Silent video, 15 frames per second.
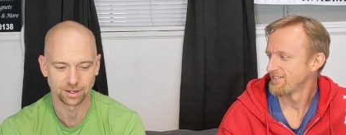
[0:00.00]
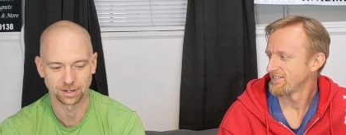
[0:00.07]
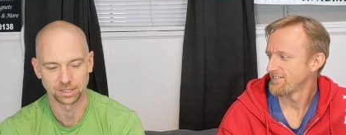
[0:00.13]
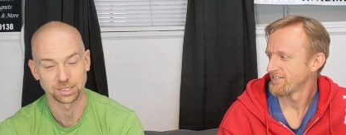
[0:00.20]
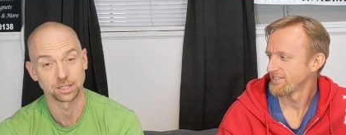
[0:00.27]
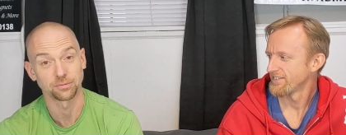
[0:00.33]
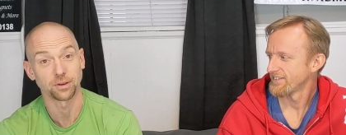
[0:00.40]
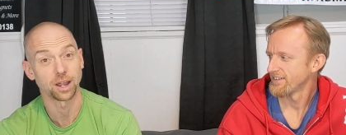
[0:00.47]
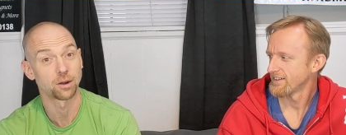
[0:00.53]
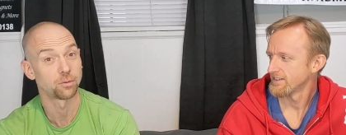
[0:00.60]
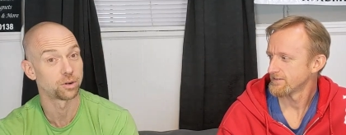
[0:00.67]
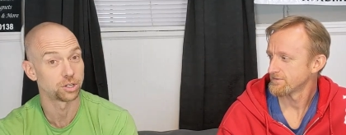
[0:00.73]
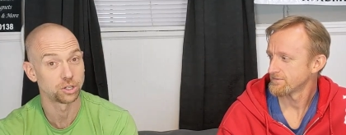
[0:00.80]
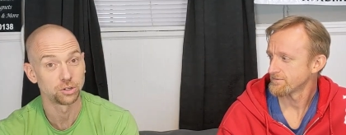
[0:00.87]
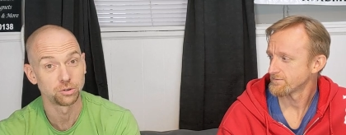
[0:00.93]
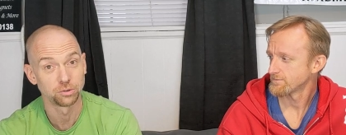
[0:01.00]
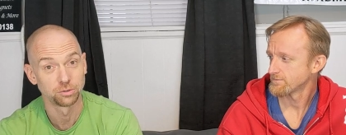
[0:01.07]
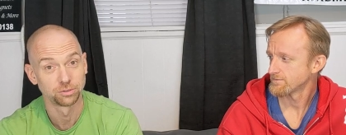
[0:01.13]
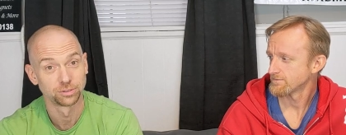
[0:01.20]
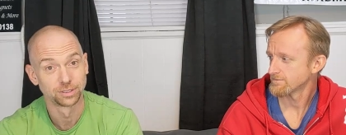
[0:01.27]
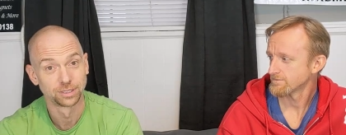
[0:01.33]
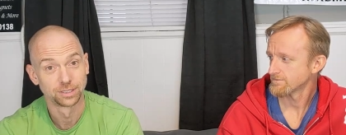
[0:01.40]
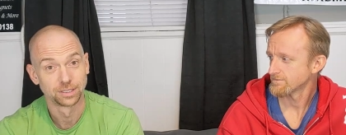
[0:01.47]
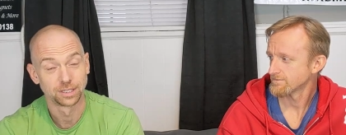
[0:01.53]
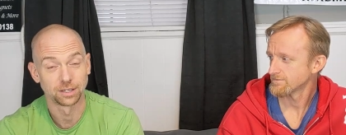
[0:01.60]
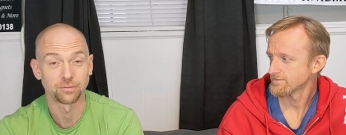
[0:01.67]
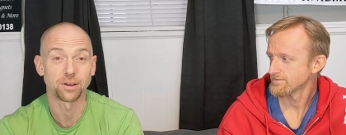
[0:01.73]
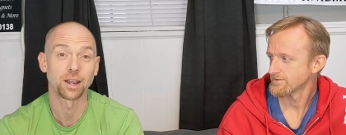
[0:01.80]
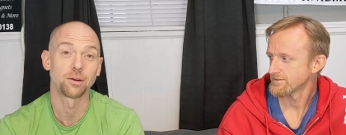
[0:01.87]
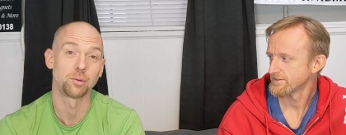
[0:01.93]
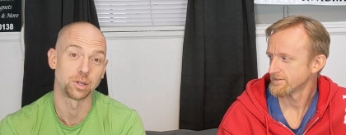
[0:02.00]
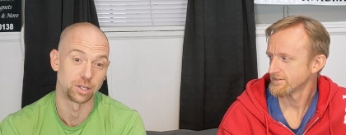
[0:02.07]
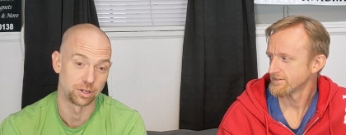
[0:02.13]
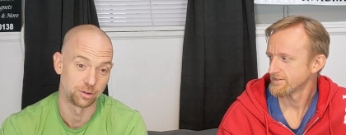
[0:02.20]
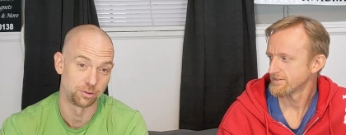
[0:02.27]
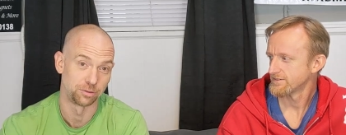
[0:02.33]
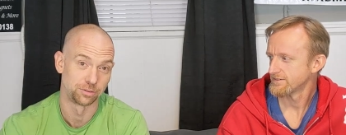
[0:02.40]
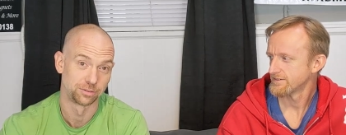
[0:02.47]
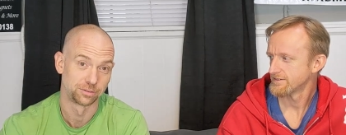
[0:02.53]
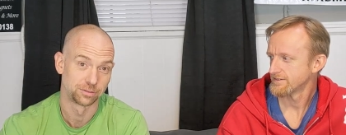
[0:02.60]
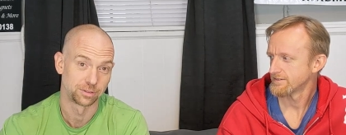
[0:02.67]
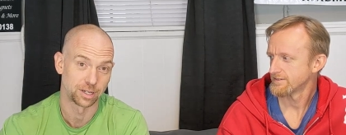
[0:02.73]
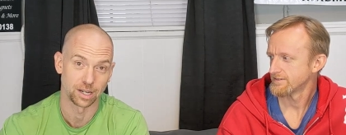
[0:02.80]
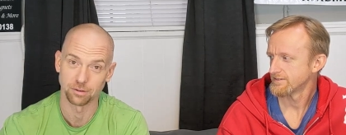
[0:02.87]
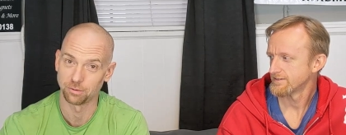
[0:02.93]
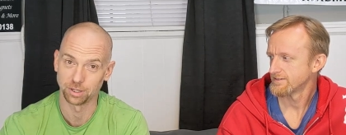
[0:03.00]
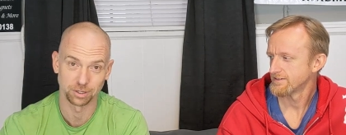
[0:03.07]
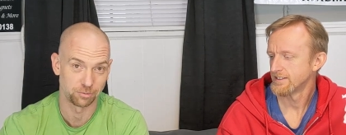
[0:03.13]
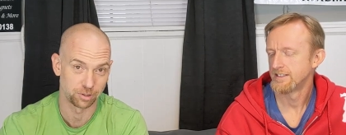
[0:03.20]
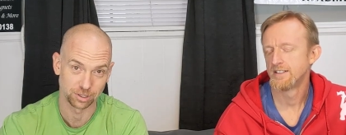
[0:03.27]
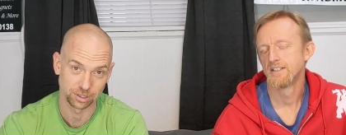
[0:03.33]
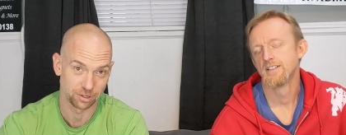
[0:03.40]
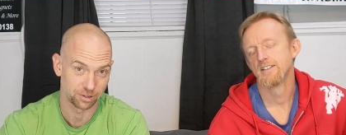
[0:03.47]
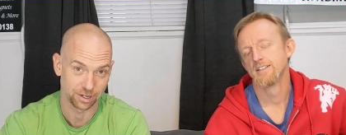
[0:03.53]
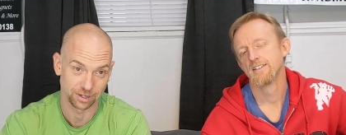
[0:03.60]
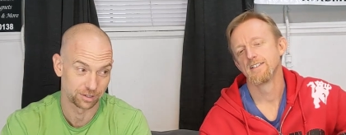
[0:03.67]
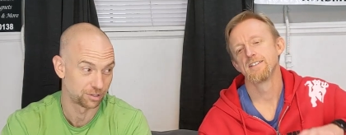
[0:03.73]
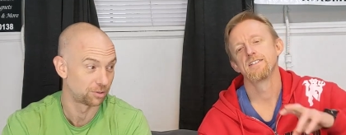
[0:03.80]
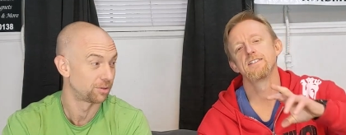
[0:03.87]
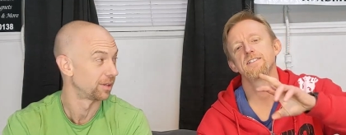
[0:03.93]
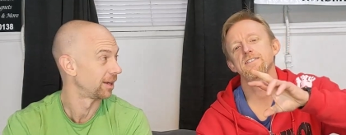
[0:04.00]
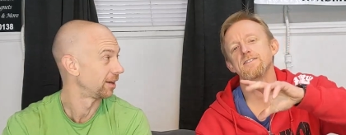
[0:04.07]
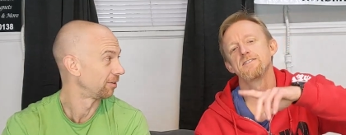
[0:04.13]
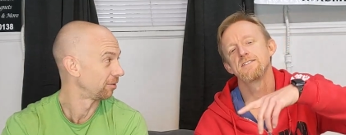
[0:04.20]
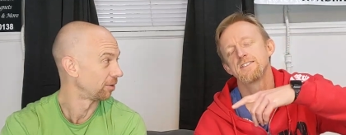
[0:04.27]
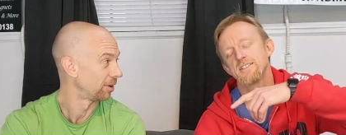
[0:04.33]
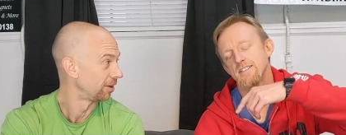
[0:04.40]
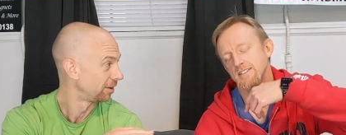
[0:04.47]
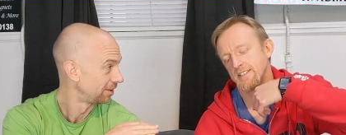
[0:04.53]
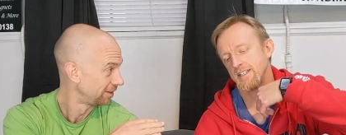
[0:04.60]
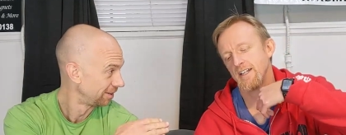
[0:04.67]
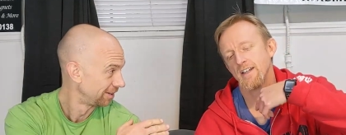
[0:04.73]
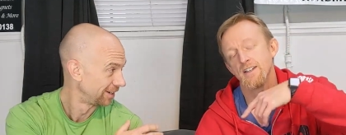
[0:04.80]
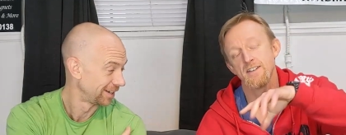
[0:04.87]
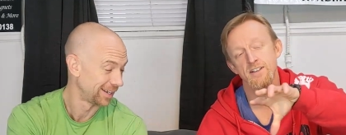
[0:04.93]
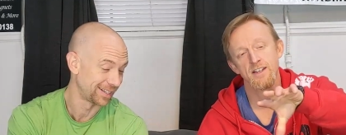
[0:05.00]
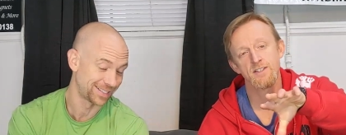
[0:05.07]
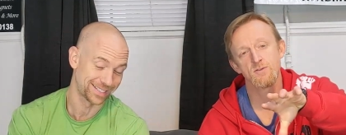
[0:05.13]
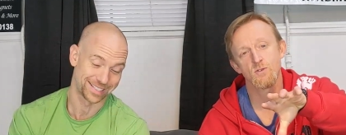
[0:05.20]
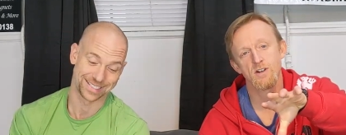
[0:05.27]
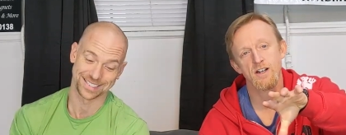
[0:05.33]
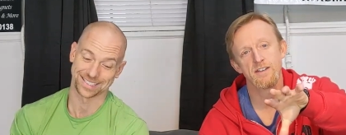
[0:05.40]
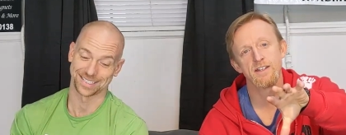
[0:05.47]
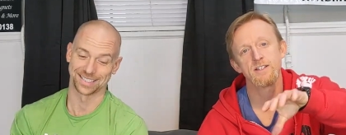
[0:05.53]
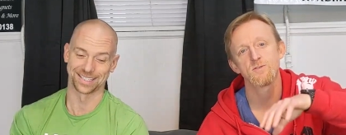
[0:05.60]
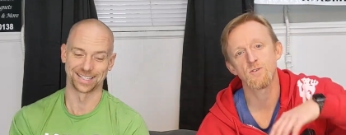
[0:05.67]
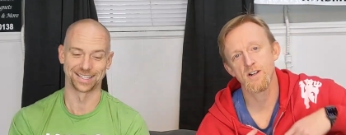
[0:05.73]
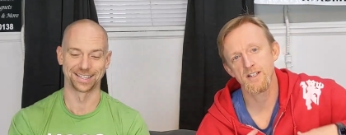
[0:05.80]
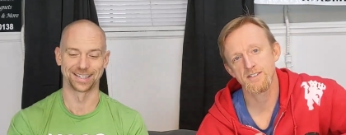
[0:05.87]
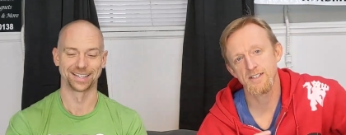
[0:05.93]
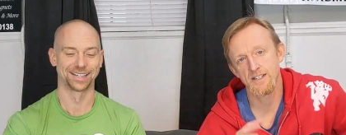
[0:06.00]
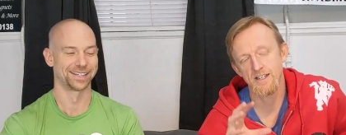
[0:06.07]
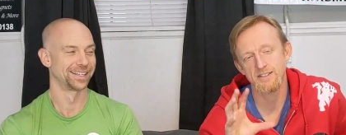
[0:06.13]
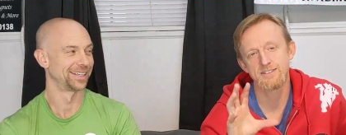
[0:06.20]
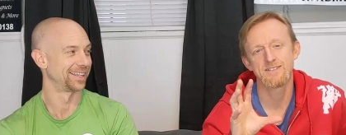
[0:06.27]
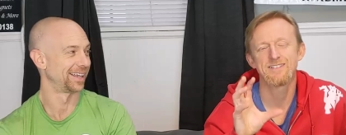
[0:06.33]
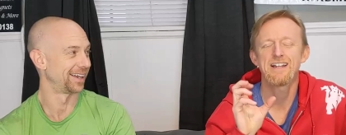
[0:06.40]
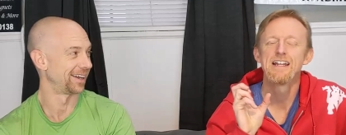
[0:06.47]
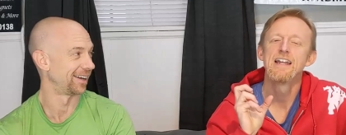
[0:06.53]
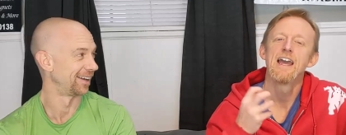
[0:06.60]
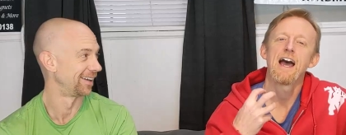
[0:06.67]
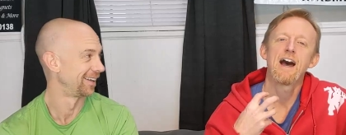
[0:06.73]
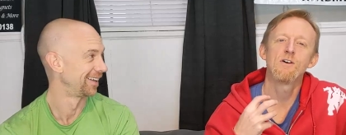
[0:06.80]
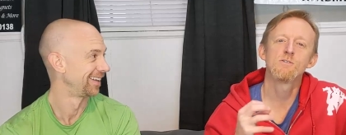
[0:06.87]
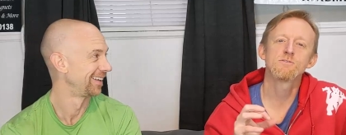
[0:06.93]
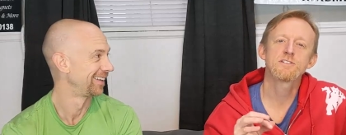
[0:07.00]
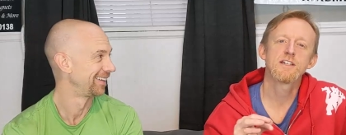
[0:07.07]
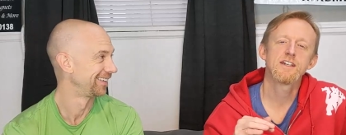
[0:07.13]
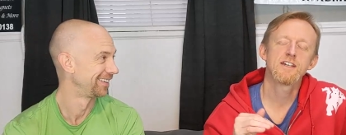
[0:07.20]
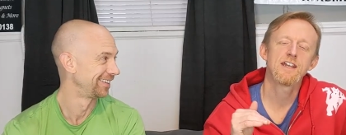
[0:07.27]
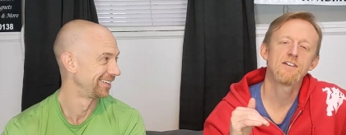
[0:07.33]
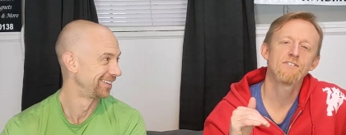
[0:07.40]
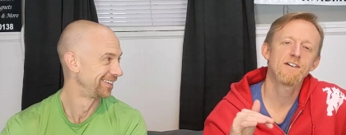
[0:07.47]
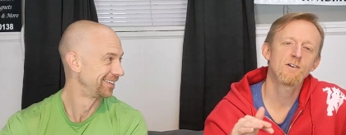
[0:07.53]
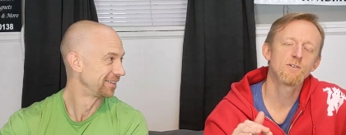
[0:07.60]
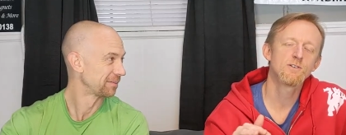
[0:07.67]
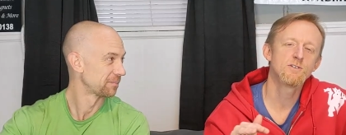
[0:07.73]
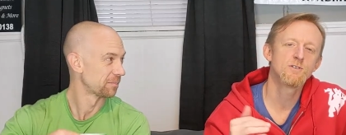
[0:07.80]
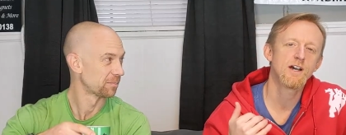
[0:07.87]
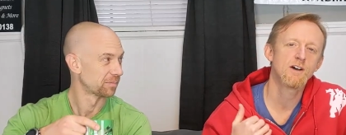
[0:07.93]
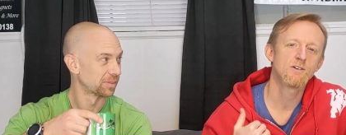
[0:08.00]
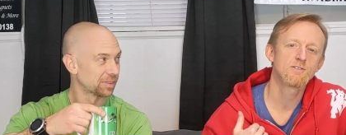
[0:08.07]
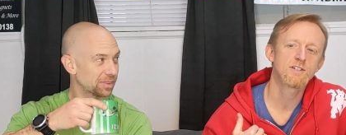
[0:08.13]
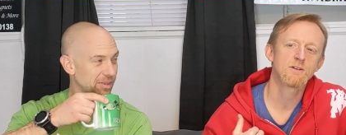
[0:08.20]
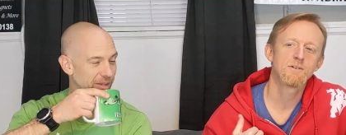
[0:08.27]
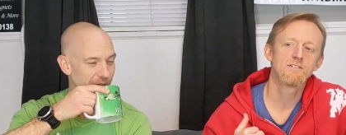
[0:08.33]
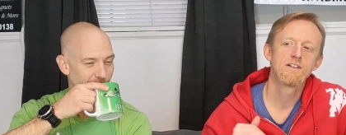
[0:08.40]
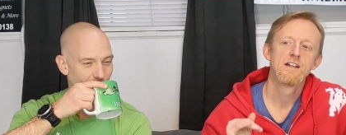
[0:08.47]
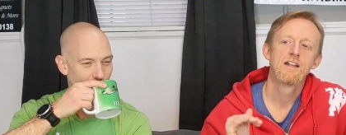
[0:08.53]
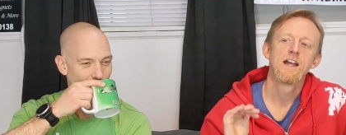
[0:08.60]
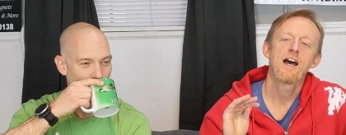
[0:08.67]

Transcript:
Speaker 1: honest. If I were you, if I were you, I really wouldn't go down and do that. Or See, now, that's where I, that's where I,
Speaker 2: I said, yeah. I will say, if I were you, I was coming.